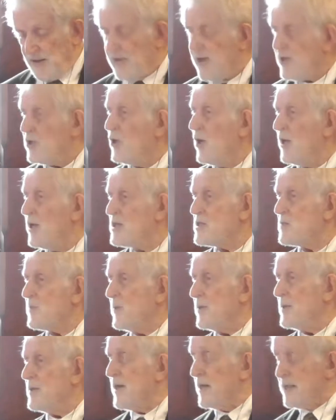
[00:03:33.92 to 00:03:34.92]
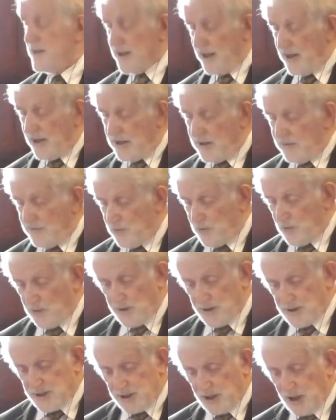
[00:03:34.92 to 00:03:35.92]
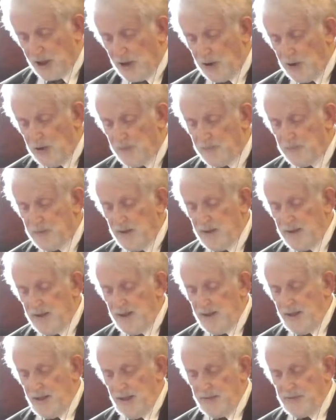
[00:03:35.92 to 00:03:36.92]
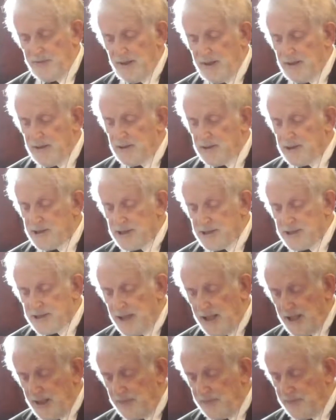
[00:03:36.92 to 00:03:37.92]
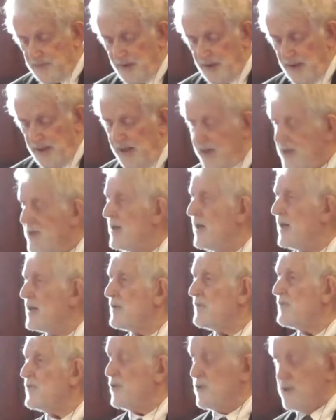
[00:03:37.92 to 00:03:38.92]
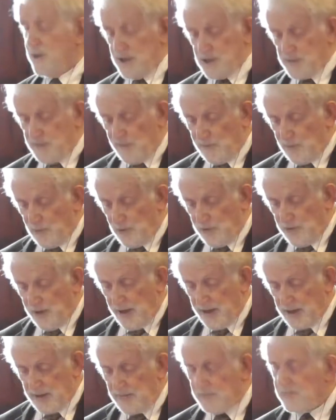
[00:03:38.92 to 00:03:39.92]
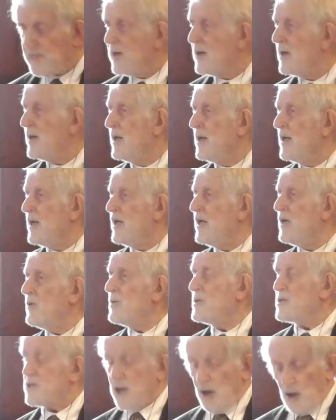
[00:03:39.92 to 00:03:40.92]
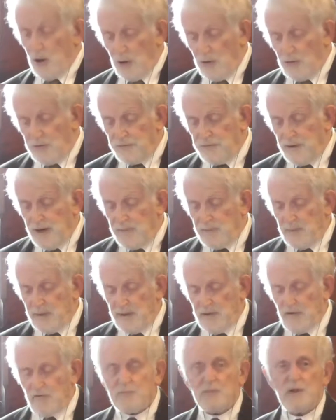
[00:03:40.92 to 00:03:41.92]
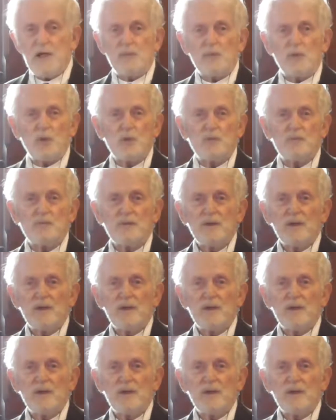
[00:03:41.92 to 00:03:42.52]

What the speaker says: that her husband had died a few years ago, and the eldest son had died a few years before that. He was a whole family of people